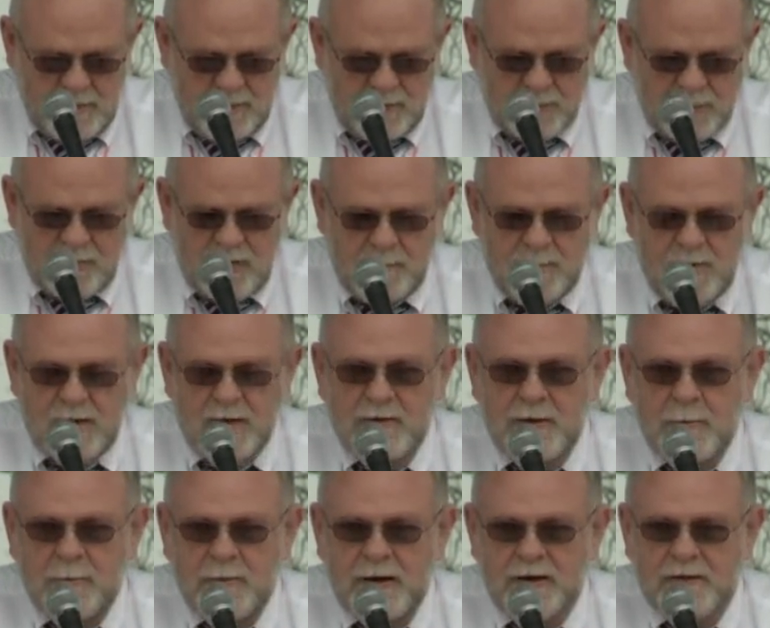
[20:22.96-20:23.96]
The great men of
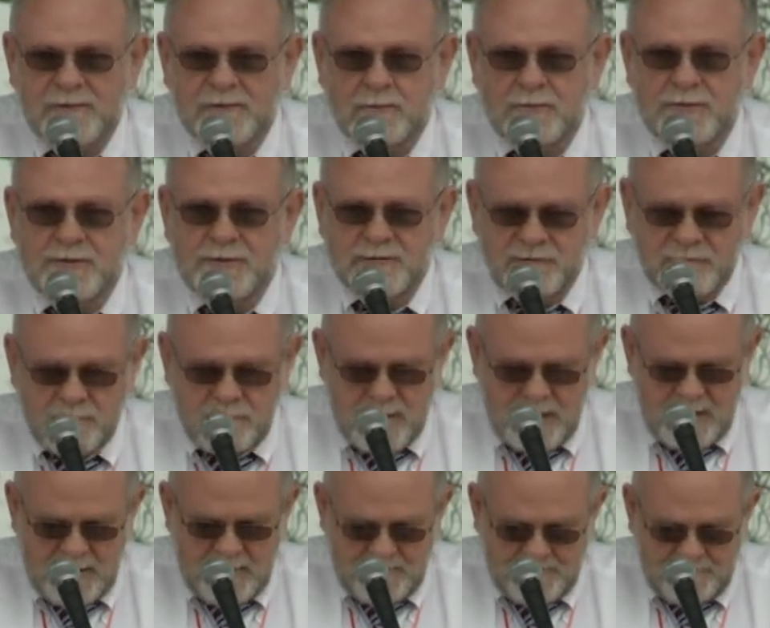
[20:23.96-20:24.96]
the past were just
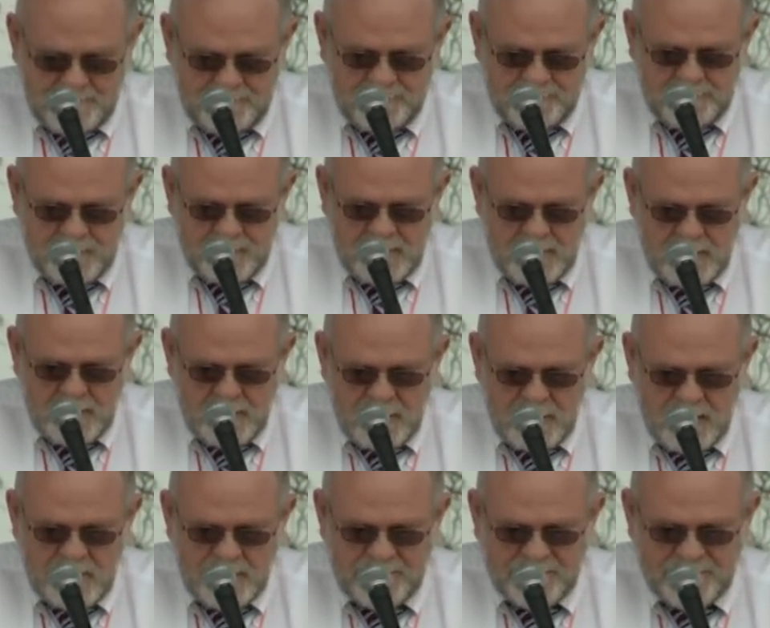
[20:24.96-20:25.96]
men.
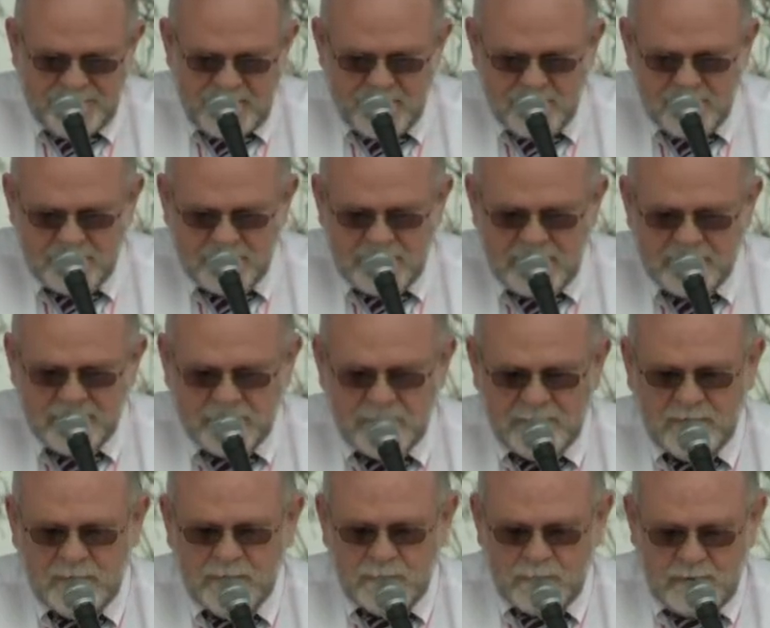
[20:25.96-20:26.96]
Our founders left
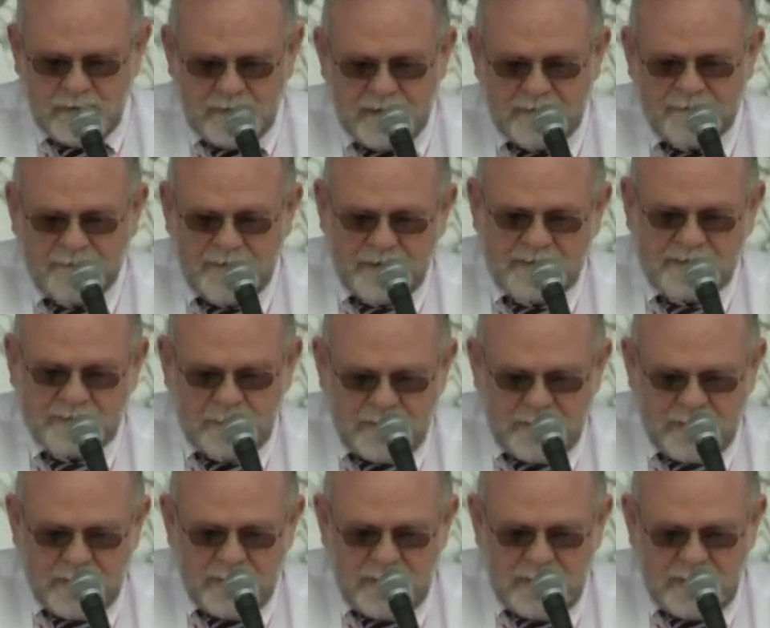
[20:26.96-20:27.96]
us with
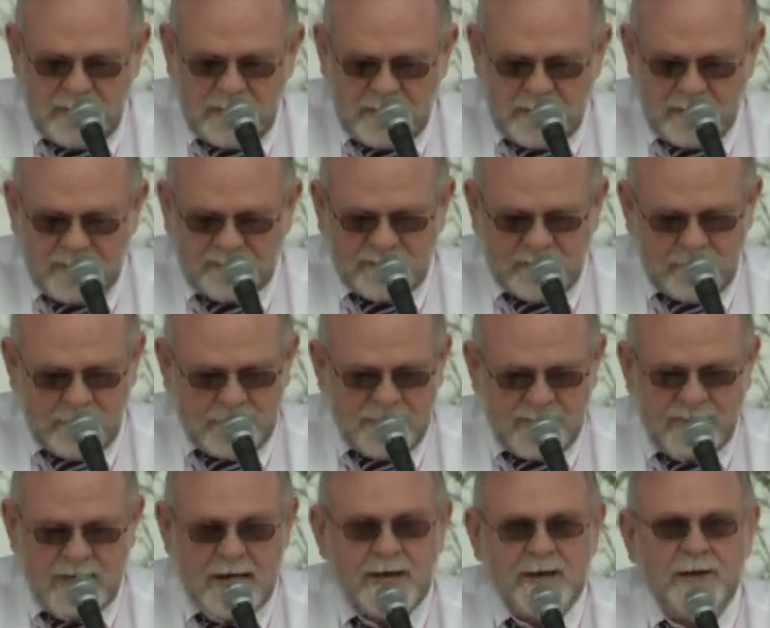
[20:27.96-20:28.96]
a great legacy, but they're
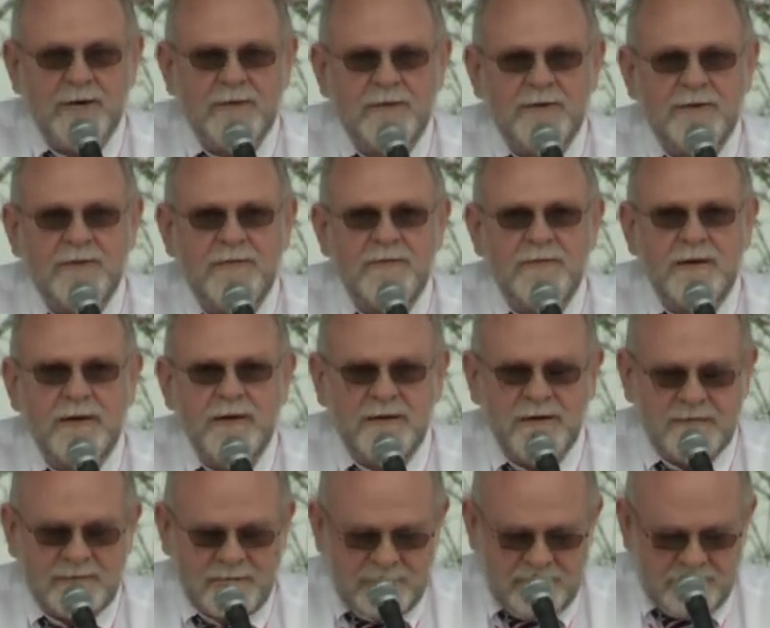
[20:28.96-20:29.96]
not here to defend
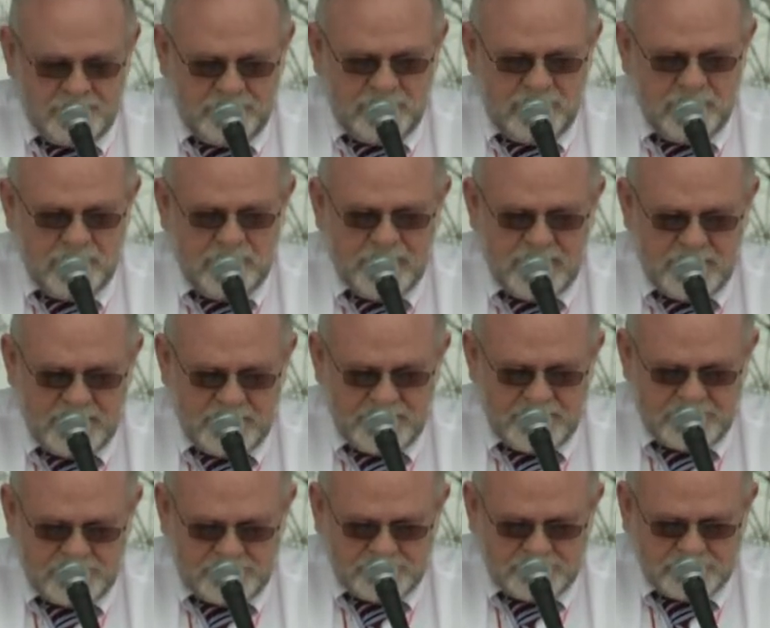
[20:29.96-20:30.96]

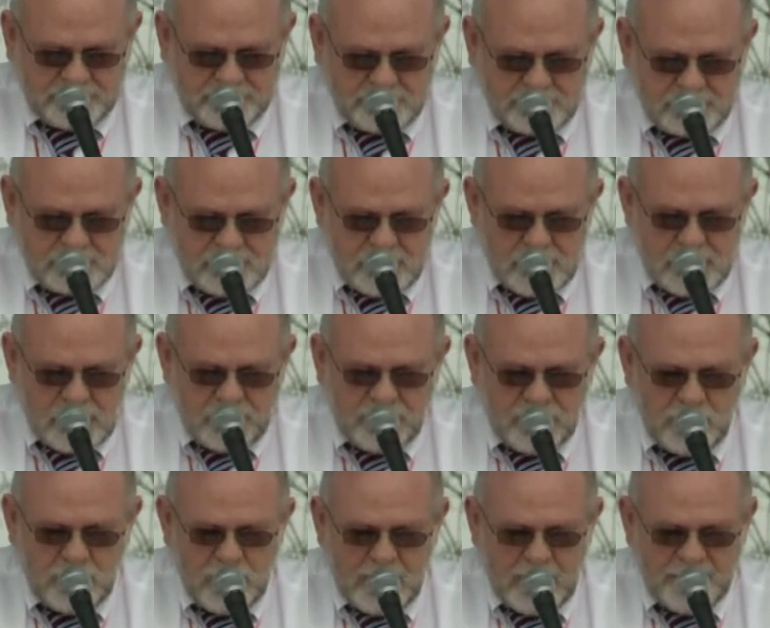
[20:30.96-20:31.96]
it.
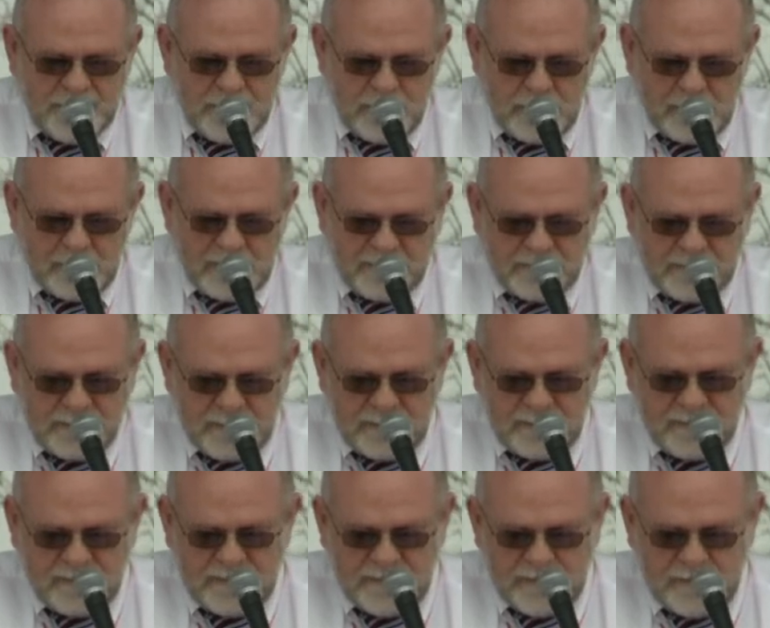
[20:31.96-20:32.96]
Too often when
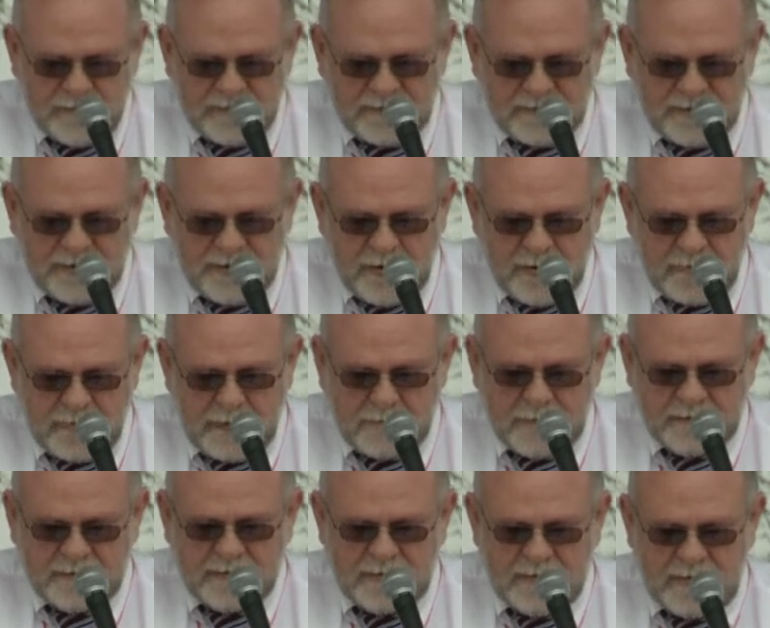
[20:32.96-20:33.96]
concerns are voiced, I hear
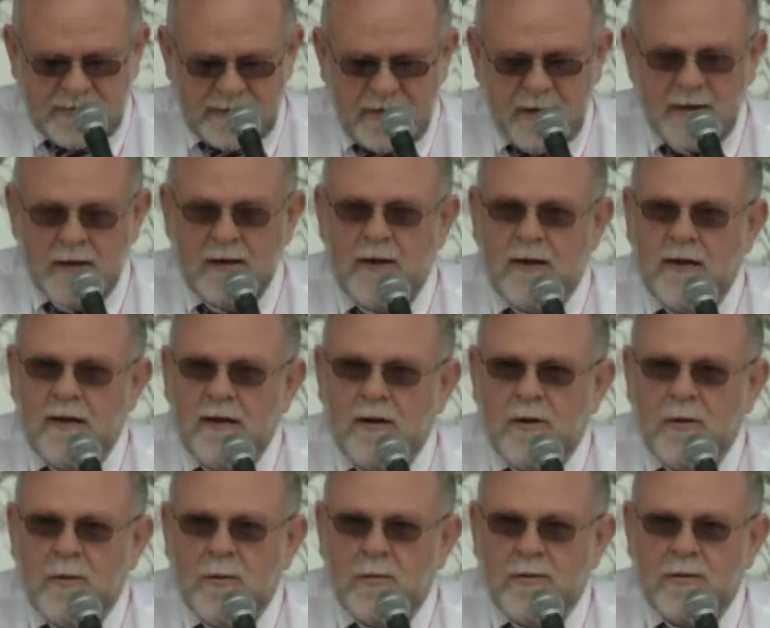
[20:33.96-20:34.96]
people say,
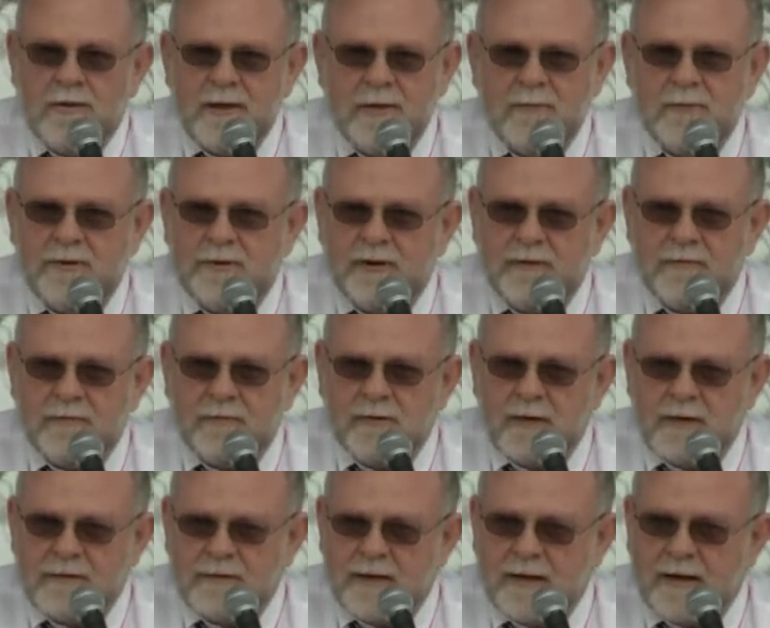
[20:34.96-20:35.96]
well, they would never
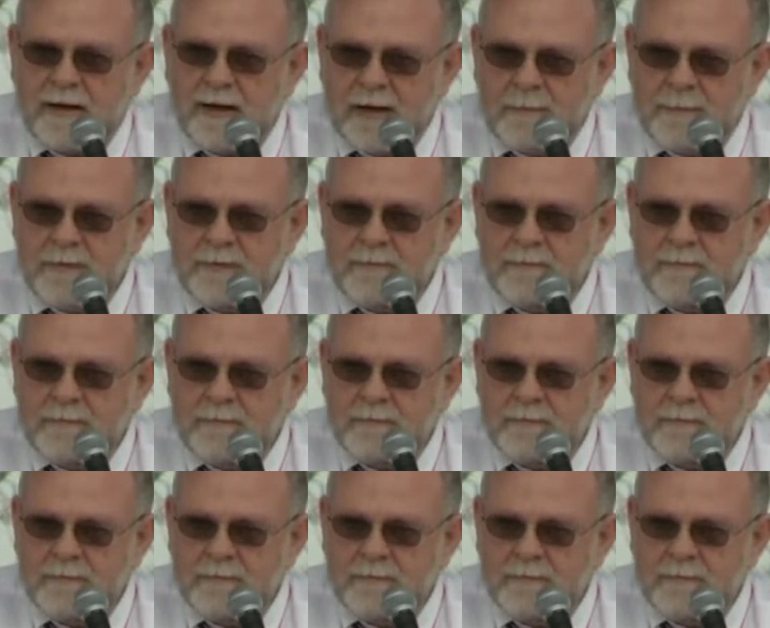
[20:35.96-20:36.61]
let that happen.